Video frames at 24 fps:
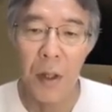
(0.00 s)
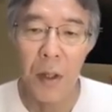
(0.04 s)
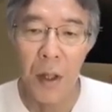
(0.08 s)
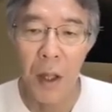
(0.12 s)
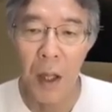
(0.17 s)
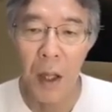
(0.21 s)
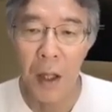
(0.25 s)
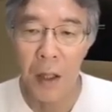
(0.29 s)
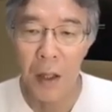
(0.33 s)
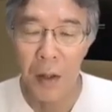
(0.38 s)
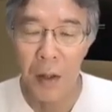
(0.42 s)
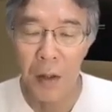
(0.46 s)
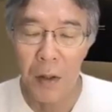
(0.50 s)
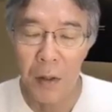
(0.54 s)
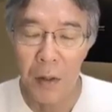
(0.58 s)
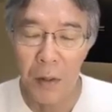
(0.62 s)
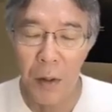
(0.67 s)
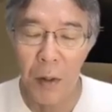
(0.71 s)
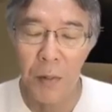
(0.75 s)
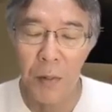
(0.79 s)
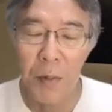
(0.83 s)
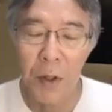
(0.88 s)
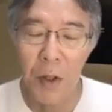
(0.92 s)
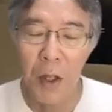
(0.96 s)
a,
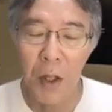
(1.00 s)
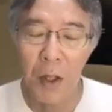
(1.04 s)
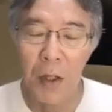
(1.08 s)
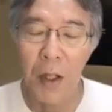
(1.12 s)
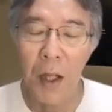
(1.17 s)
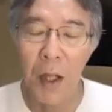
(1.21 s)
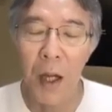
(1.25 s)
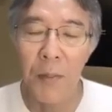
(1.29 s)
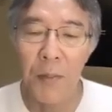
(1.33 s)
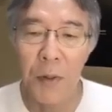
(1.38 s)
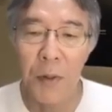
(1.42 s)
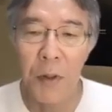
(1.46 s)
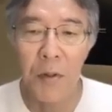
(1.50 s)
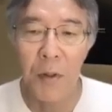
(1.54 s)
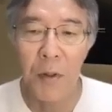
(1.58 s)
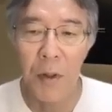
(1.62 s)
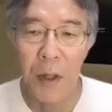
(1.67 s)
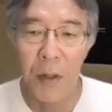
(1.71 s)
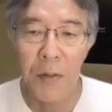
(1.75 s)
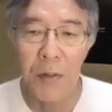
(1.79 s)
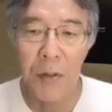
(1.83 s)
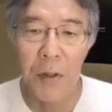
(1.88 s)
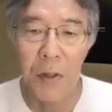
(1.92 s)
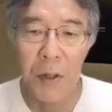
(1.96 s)
of gapped
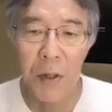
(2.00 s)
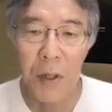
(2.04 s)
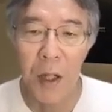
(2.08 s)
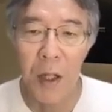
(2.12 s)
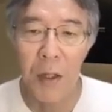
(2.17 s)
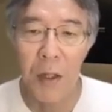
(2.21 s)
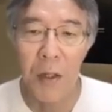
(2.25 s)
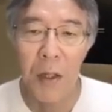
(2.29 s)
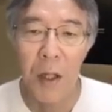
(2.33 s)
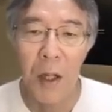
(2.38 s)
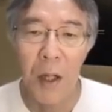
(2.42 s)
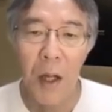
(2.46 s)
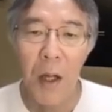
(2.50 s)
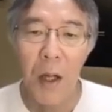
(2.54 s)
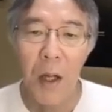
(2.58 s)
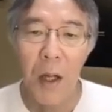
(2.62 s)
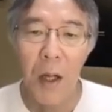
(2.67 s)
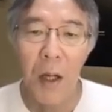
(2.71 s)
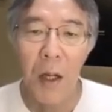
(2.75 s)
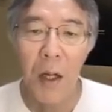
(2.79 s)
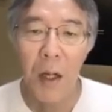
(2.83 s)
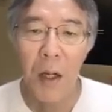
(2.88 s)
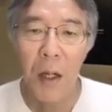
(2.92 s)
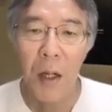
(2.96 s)
ground state,
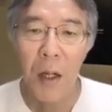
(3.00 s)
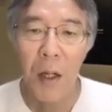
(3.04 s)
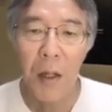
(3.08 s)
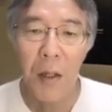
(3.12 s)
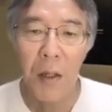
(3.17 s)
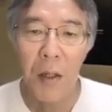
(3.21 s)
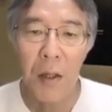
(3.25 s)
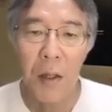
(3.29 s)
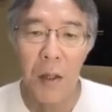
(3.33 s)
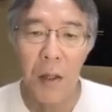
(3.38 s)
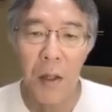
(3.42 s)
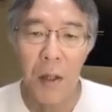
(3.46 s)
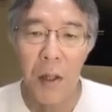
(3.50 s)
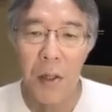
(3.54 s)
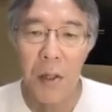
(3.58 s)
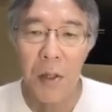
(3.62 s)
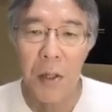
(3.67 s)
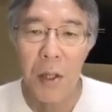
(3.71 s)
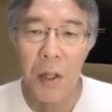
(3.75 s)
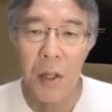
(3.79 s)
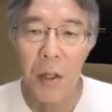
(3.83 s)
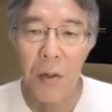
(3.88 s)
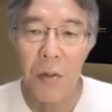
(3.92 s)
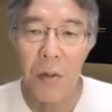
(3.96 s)
uh,
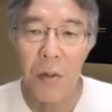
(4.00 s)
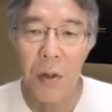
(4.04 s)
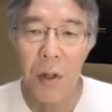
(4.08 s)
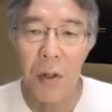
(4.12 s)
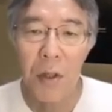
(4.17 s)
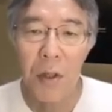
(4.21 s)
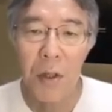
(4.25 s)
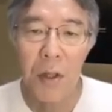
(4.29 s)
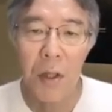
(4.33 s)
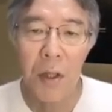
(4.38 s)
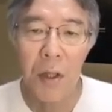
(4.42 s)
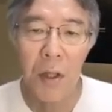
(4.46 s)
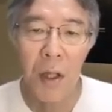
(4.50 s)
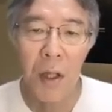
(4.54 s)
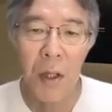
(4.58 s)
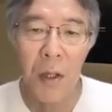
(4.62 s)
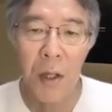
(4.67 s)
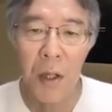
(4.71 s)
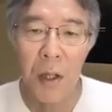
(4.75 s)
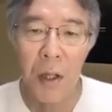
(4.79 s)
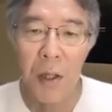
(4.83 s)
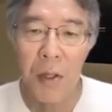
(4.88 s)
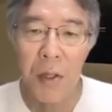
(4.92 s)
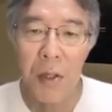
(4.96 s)
this inequality
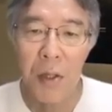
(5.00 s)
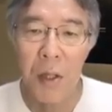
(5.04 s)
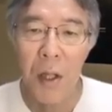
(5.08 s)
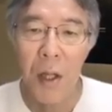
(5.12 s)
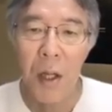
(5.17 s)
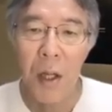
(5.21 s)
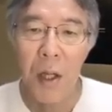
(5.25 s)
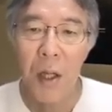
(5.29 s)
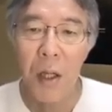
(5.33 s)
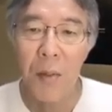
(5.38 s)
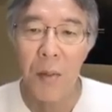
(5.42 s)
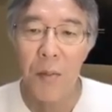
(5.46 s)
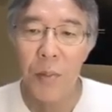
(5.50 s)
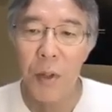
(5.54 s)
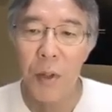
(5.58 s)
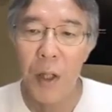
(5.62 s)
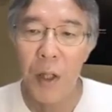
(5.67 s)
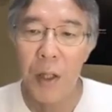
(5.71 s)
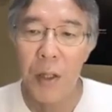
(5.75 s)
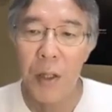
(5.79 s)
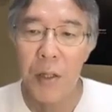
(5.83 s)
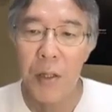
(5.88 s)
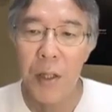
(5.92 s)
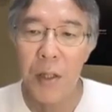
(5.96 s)
and this
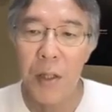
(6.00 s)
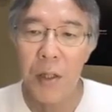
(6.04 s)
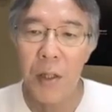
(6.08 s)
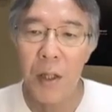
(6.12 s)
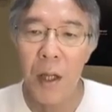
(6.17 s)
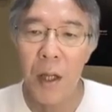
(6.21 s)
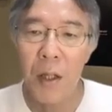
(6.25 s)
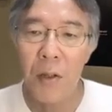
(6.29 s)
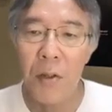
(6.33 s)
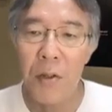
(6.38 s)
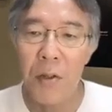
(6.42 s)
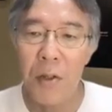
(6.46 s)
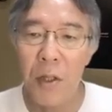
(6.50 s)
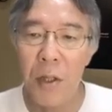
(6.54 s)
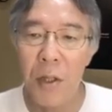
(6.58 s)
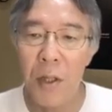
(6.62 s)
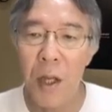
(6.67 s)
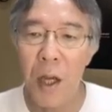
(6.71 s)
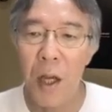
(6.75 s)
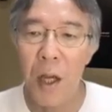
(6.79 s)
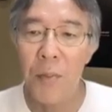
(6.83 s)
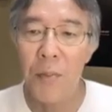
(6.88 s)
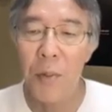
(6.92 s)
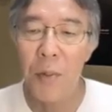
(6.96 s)
implies that the energy
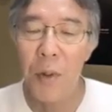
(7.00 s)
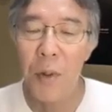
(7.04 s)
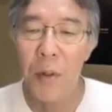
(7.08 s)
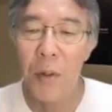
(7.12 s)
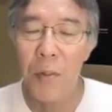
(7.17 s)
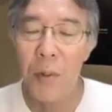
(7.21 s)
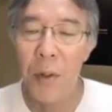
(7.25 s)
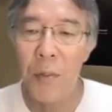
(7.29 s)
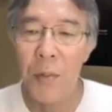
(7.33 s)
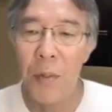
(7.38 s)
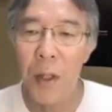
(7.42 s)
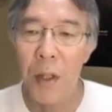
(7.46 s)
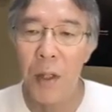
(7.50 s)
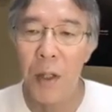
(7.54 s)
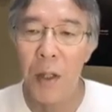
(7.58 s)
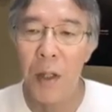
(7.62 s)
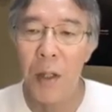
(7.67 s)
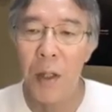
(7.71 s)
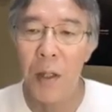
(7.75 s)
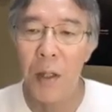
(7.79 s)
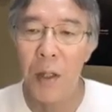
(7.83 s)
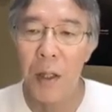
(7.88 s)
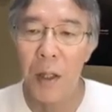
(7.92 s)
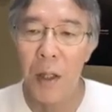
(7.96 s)
gap of
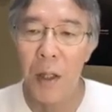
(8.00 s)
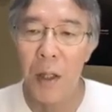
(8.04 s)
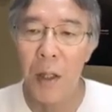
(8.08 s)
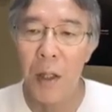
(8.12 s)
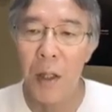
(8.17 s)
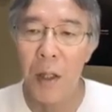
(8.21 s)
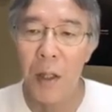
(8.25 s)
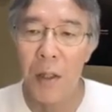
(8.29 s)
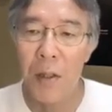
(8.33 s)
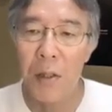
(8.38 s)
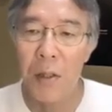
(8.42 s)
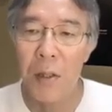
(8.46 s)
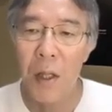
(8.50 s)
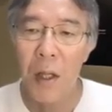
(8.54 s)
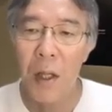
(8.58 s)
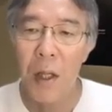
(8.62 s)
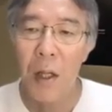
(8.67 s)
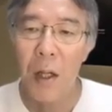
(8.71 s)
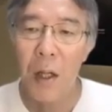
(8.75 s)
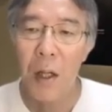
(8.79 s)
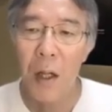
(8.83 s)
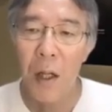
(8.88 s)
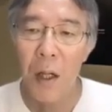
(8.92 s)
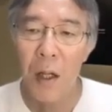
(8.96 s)
omega is
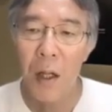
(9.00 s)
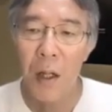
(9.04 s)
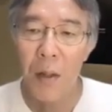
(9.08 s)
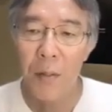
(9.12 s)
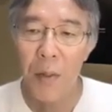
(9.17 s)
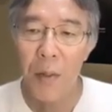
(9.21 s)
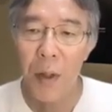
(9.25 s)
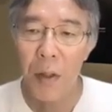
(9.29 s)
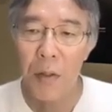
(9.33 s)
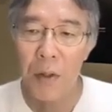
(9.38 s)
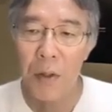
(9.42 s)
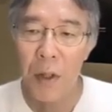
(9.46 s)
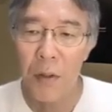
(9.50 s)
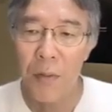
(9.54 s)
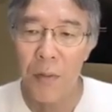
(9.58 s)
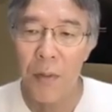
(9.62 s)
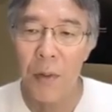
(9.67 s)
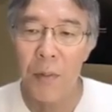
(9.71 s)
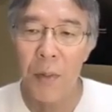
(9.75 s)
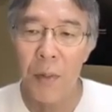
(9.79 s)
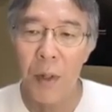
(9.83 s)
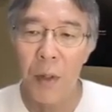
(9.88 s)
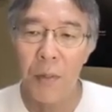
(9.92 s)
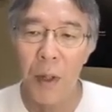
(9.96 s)
uh, bounded
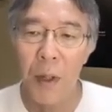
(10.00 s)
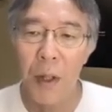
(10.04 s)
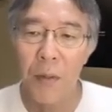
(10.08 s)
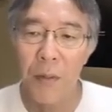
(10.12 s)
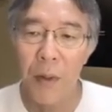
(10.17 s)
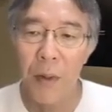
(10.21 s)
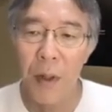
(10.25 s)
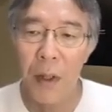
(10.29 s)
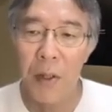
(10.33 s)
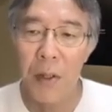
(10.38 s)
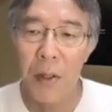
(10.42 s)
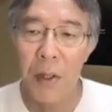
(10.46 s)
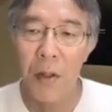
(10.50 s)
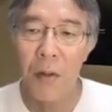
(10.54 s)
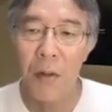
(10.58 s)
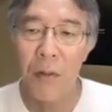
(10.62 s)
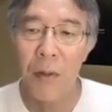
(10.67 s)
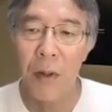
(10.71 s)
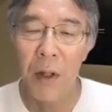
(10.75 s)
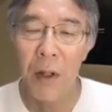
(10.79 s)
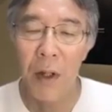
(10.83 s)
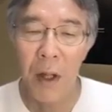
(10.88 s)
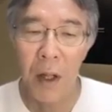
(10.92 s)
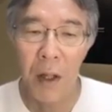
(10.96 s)
from above by C
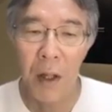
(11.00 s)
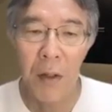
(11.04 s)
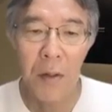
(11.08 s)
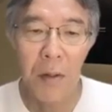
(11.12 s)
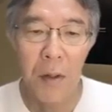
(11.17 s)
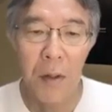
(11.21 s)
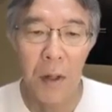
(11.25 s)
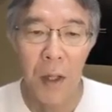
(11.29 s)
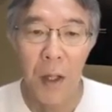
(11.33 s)
over L.